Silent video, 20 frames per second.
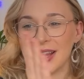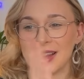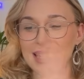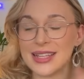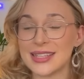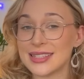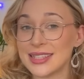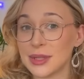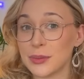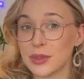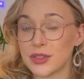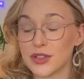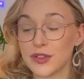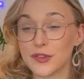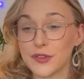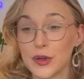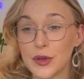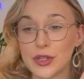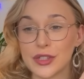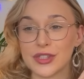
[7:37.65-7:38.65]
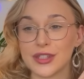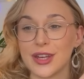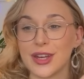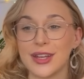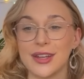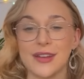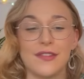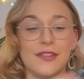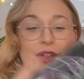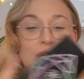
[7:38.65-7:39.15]
Let's see what to focus
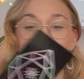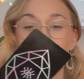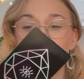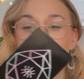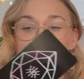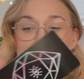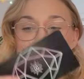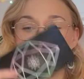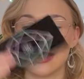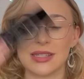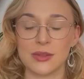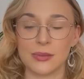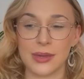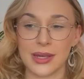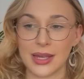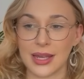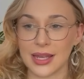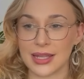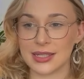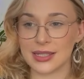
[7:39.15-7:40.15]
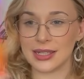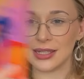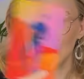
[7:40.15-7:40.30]
on for you guys this week as the